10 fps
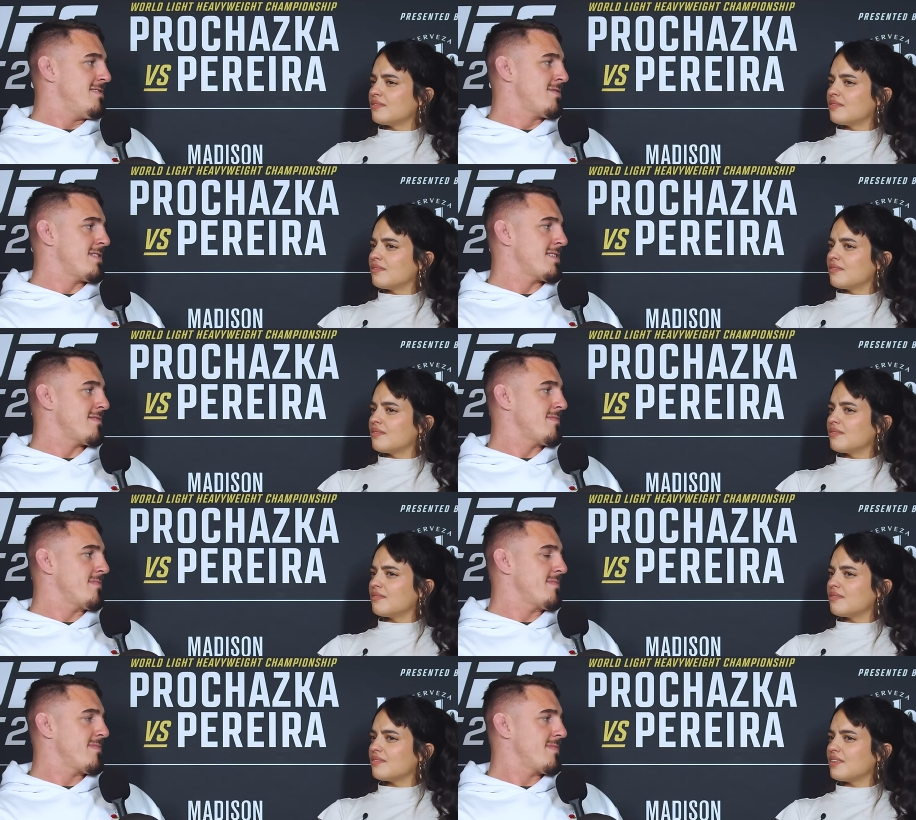Speaker 1: do you think?
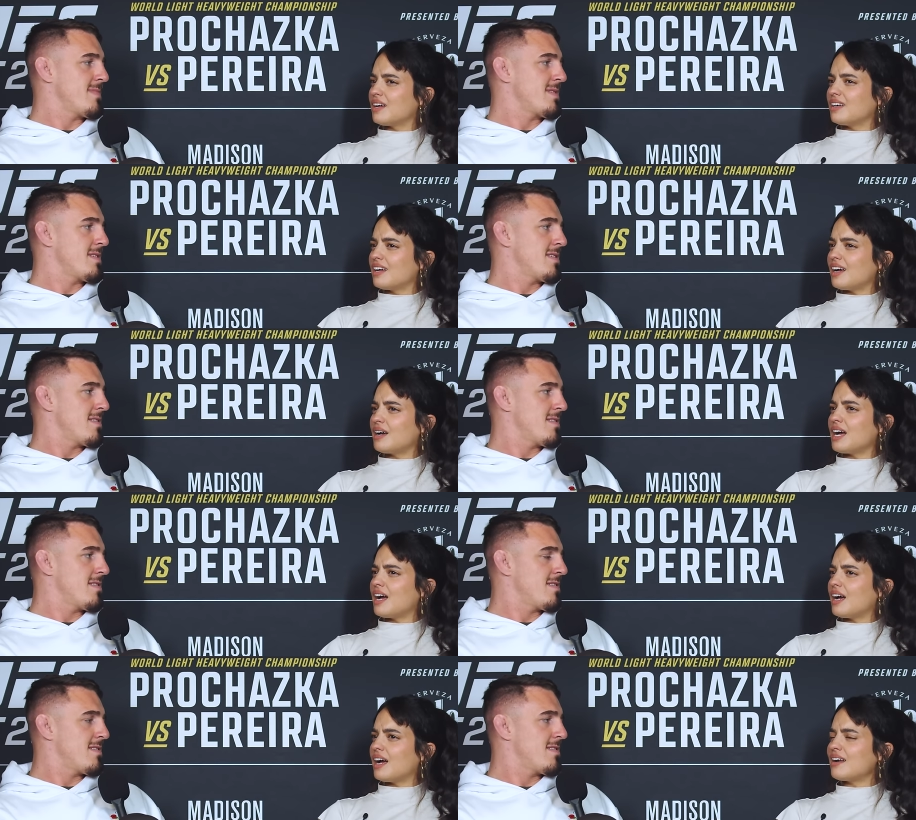
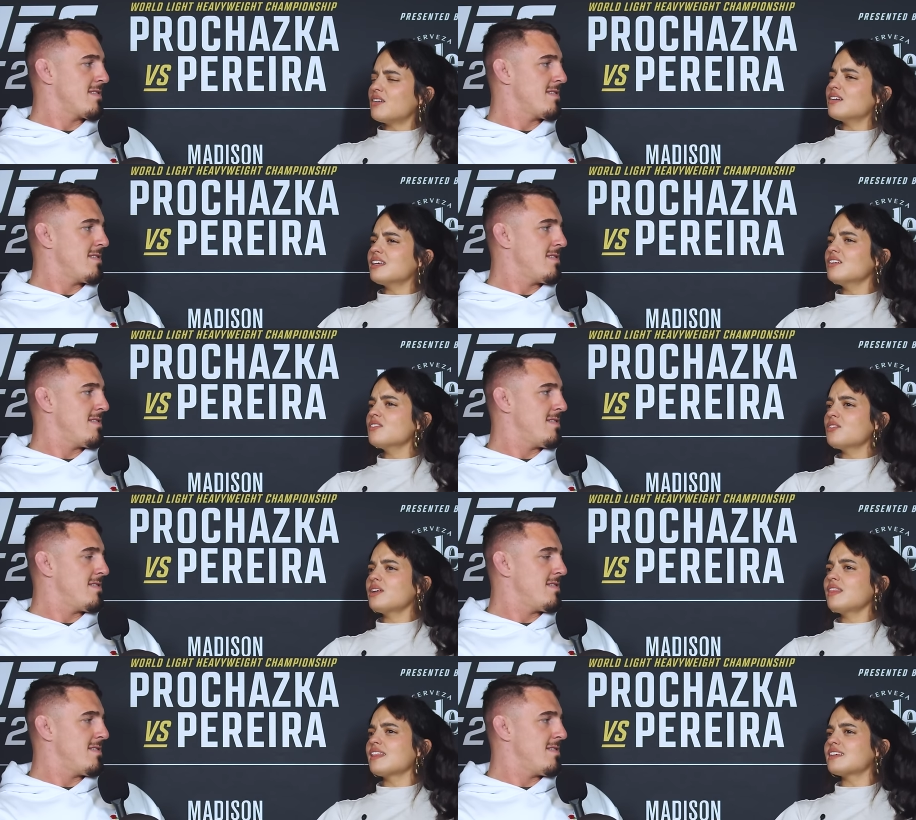
Speaker 2: I don't know. I think you can do
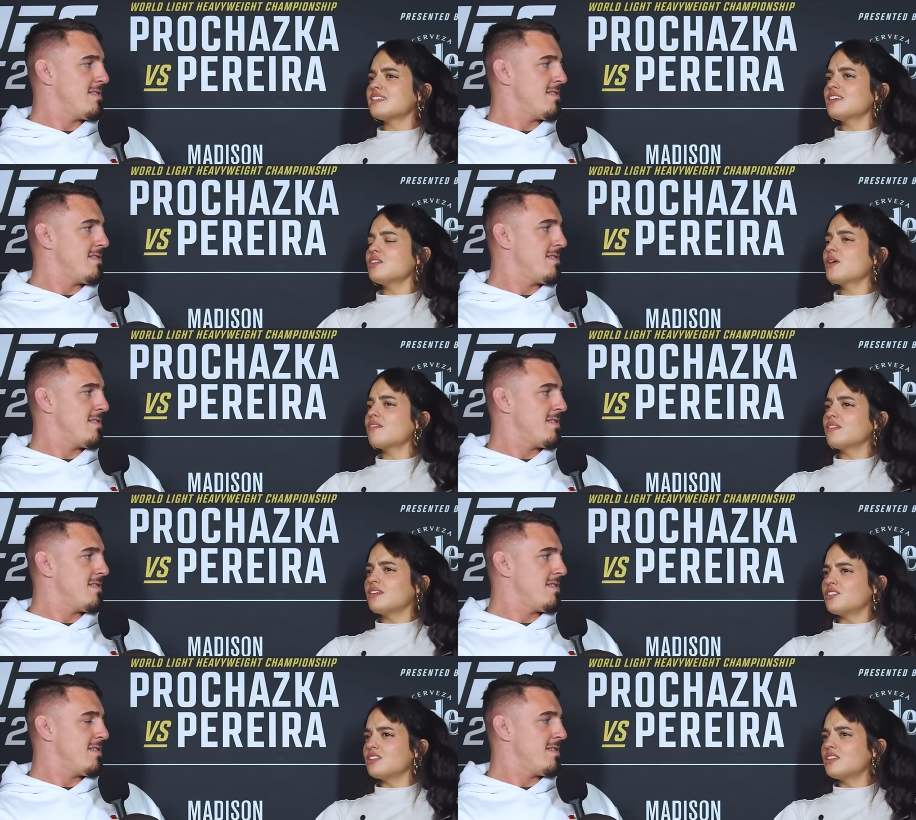anything. They say that you have
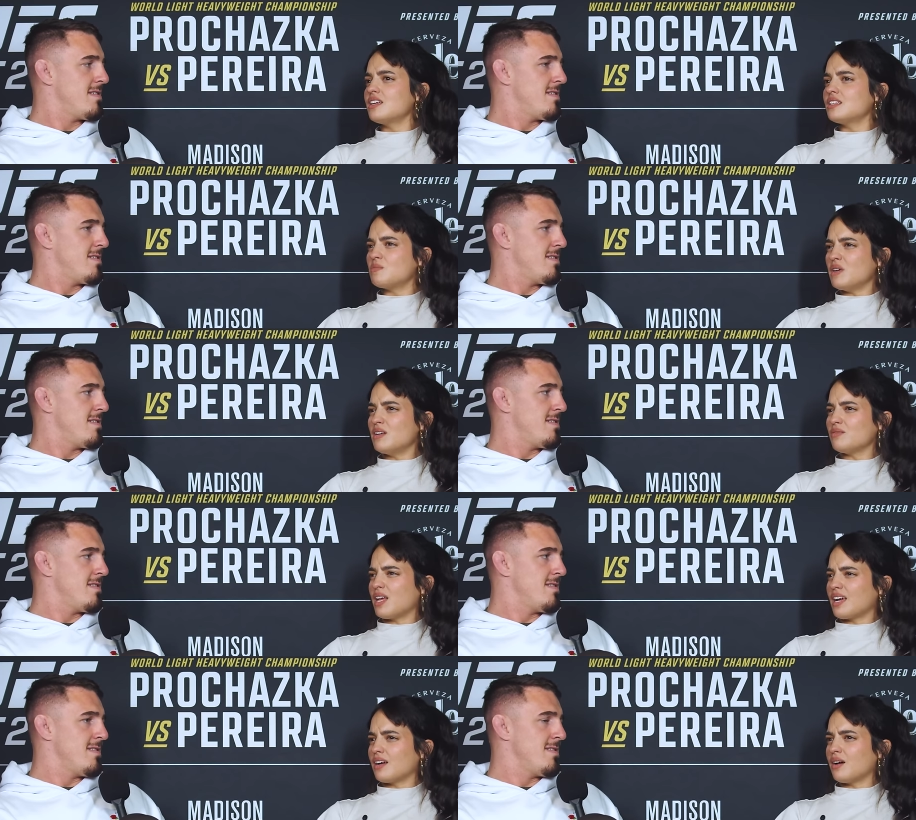the agility and speed of
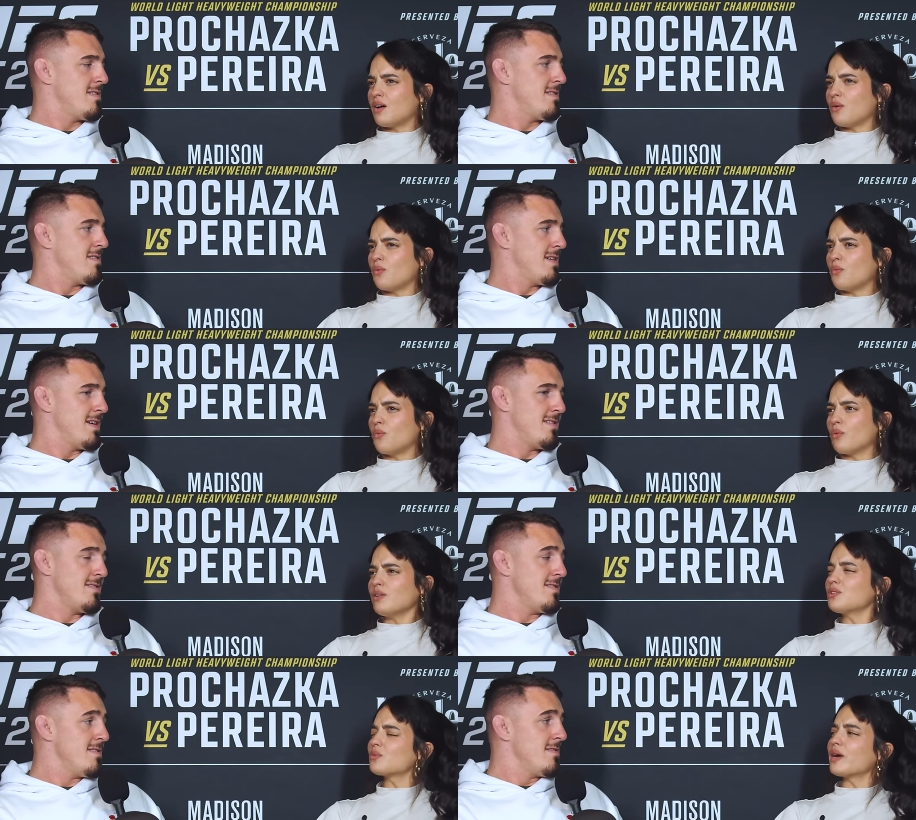like
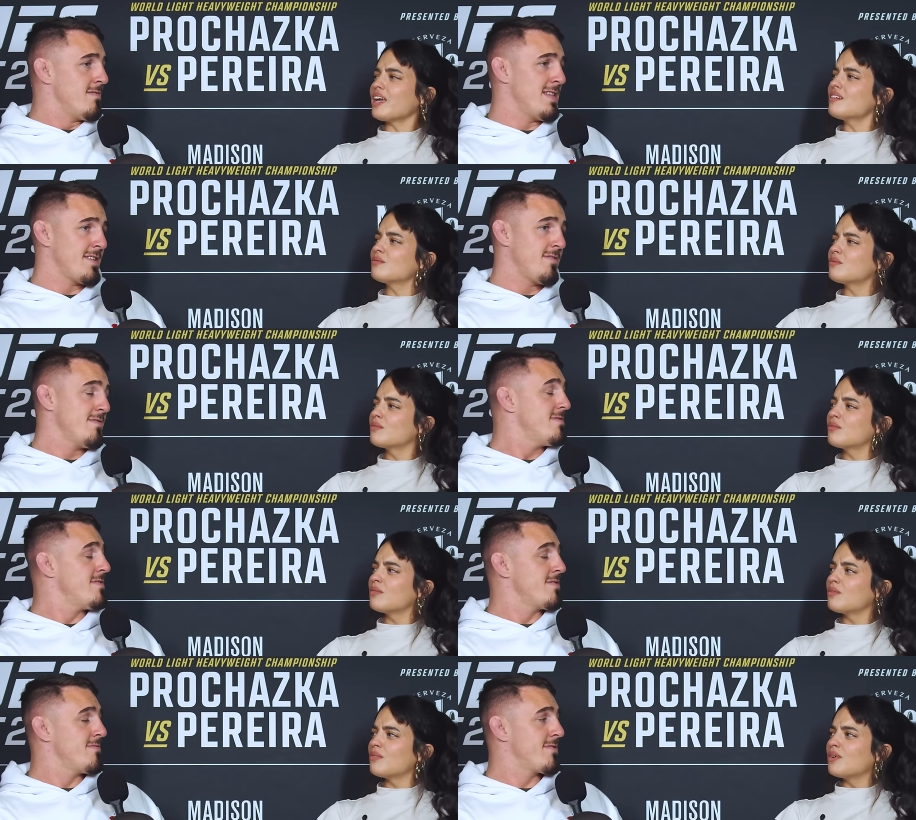welterweight.
Speaker 1: Well, I do.
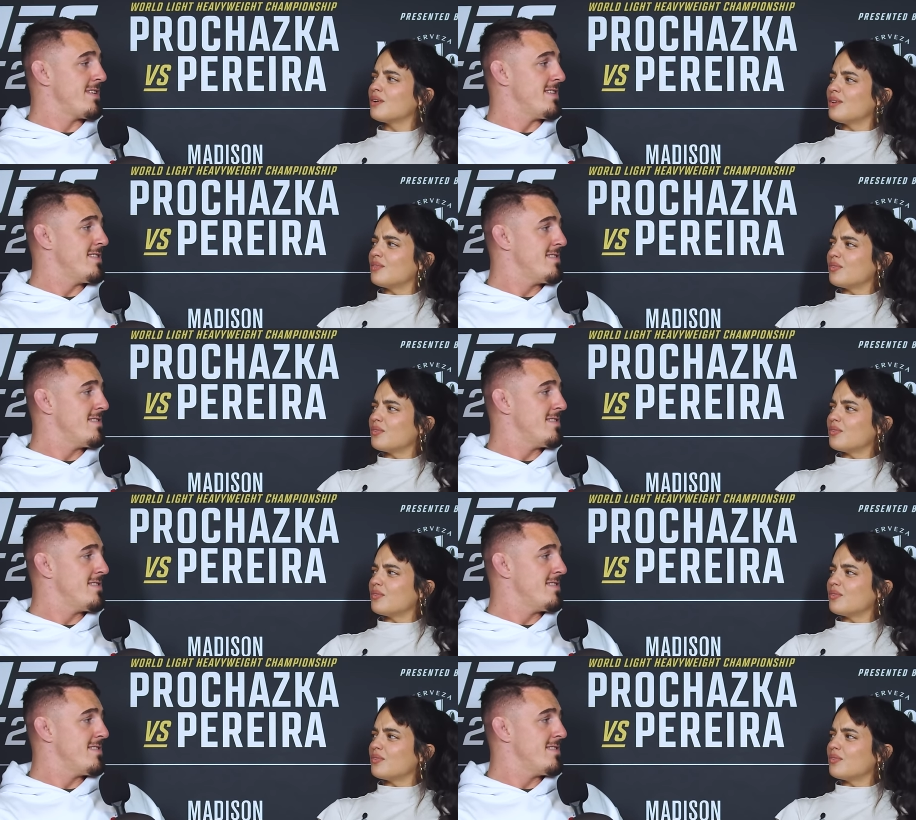Don't you agree?